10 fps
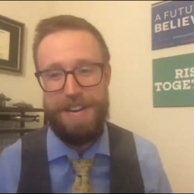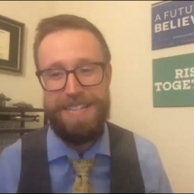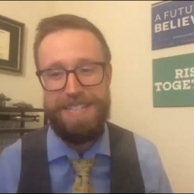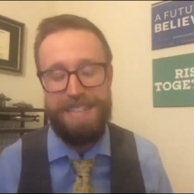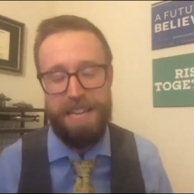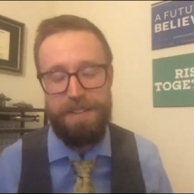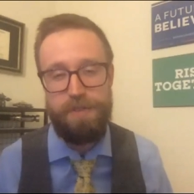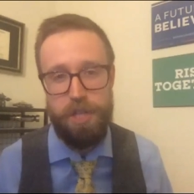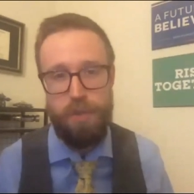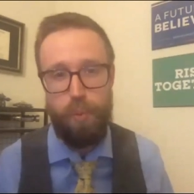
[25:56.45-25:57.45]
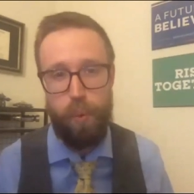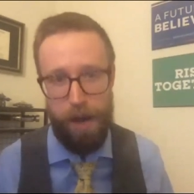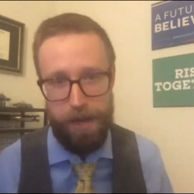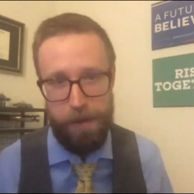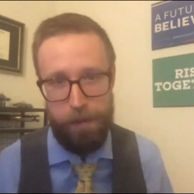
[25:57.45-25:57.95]
instead of just
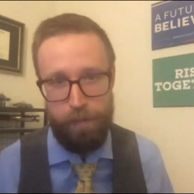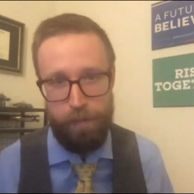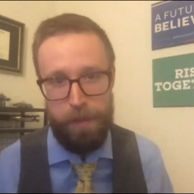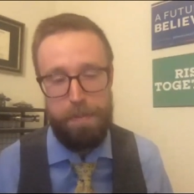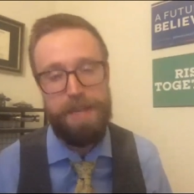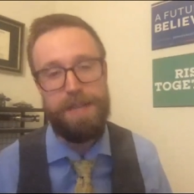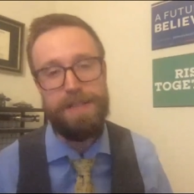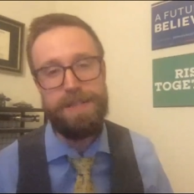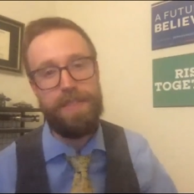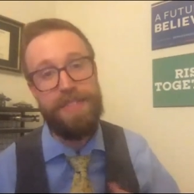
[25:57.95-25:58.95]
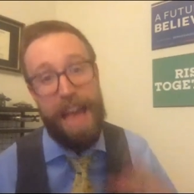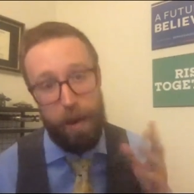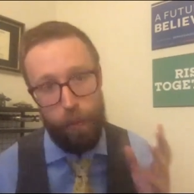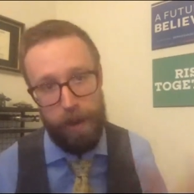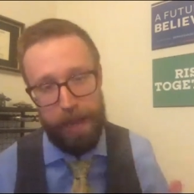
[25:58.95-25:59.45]
one, because
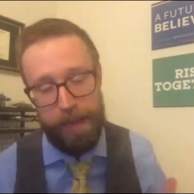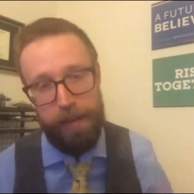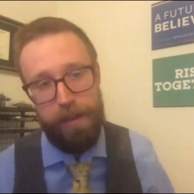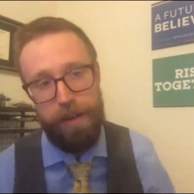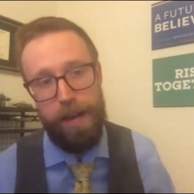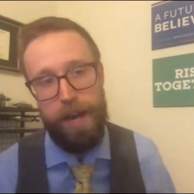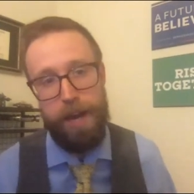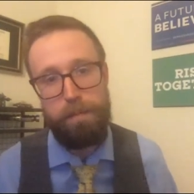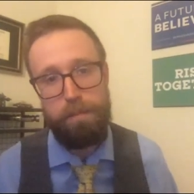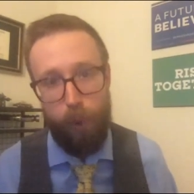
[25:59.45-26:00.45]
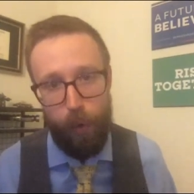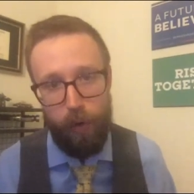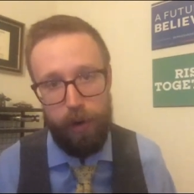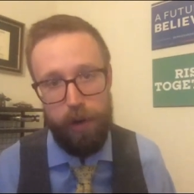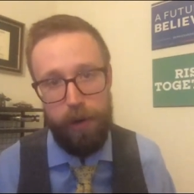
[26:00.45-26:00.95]
that way
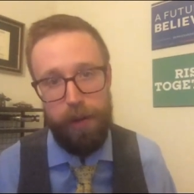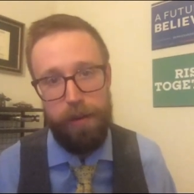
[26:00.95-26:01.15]
more